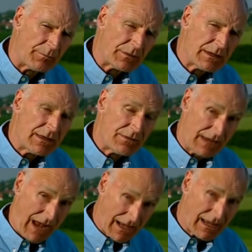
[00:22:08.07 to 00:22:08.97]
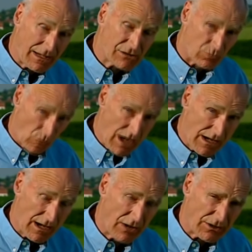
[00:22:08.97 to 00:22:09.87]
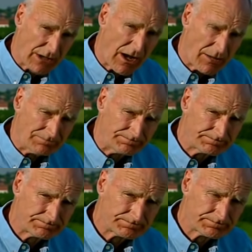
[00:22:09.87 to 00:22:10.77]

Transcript: at them, the Allies were holding on.